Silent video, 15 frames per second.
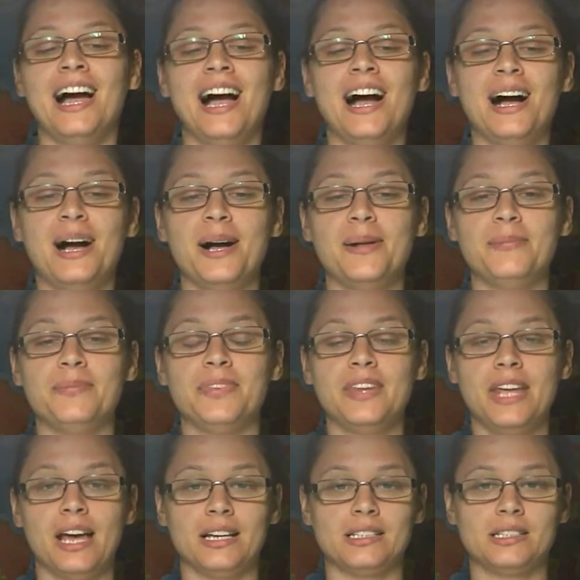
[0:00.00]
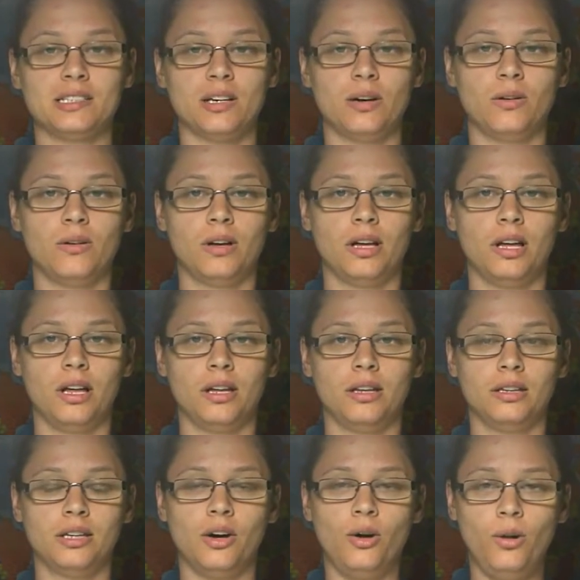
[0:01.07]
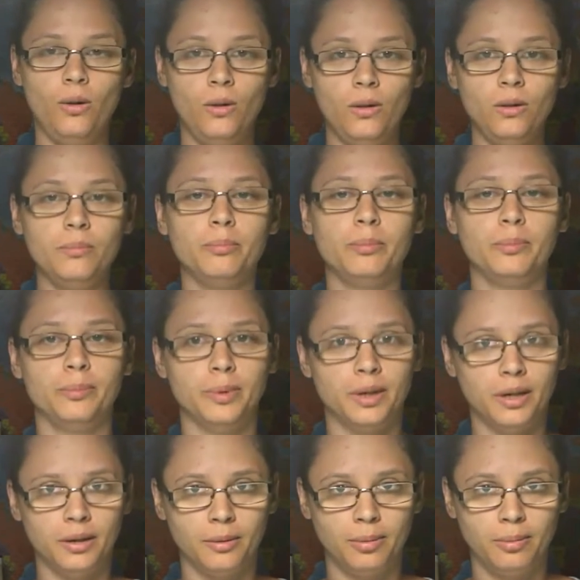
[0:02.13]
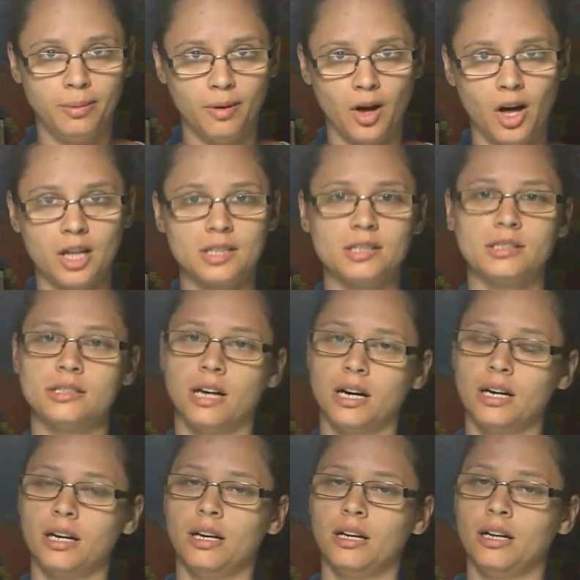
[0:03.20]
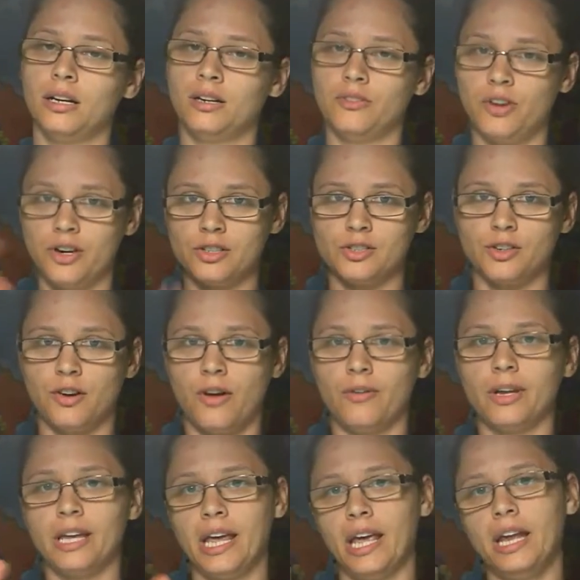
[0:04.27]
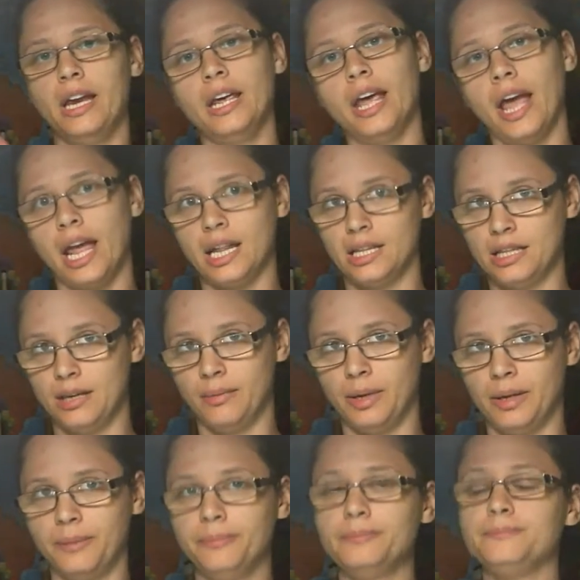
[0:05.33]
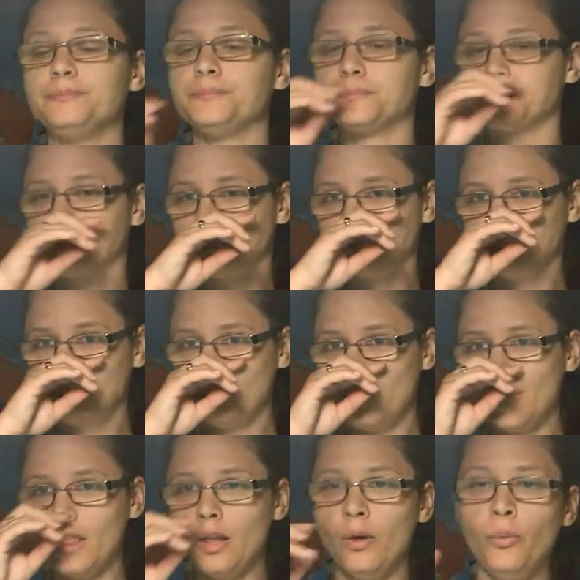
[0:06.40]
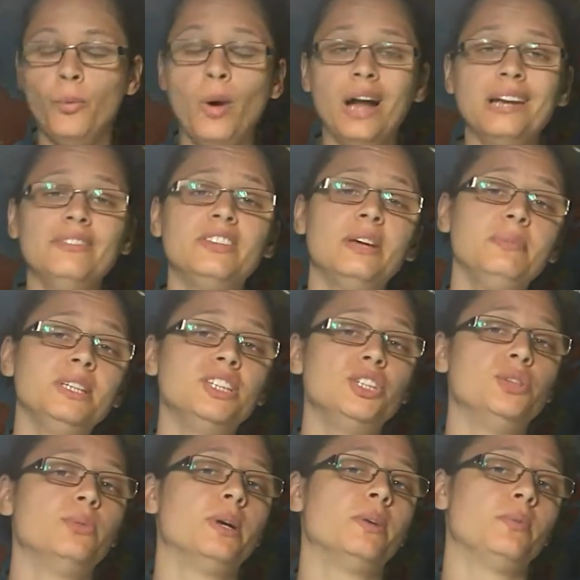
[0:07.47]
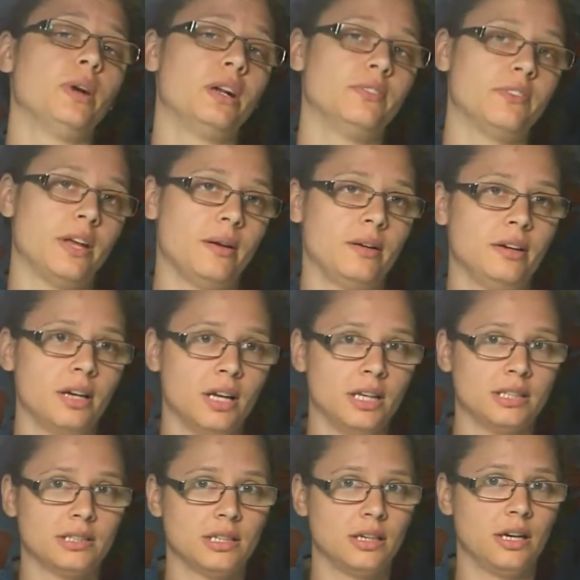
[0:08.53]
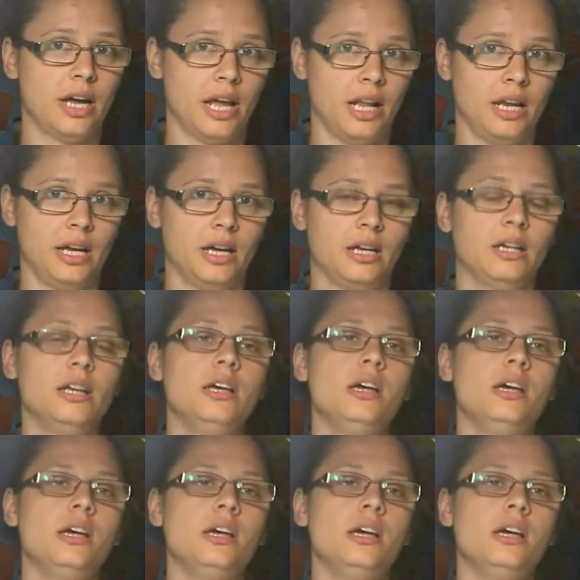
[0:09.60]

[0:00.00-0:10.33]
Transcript: Um, yeah, so uh, the whole uh, plot start, uh, runs around Katy and Daemon. One of them is human, one of them is an uh, alien.